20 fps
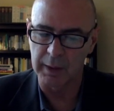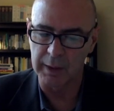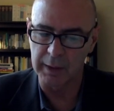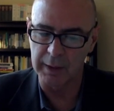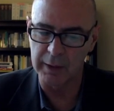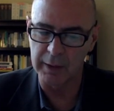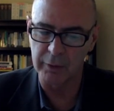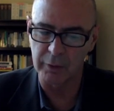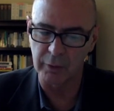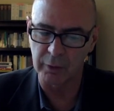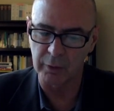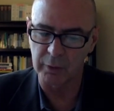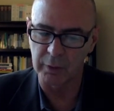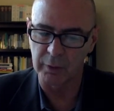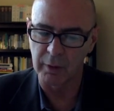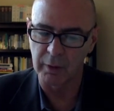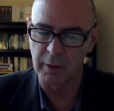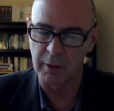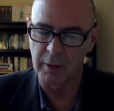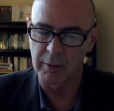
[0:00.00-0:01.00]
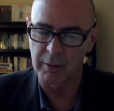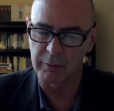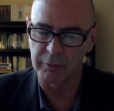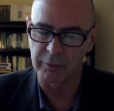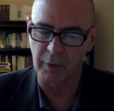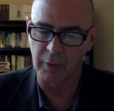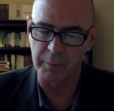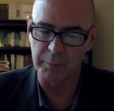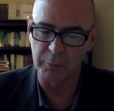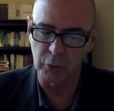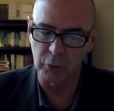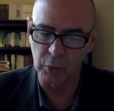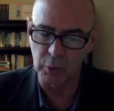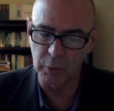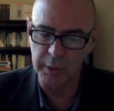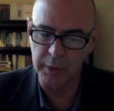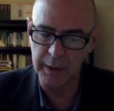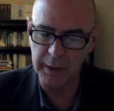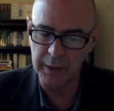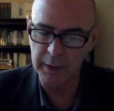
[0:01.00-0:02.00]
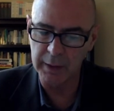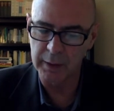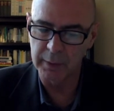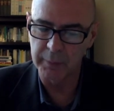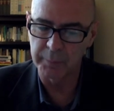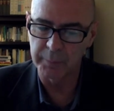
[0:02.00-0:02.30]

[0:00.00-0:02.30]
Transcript: either from duty,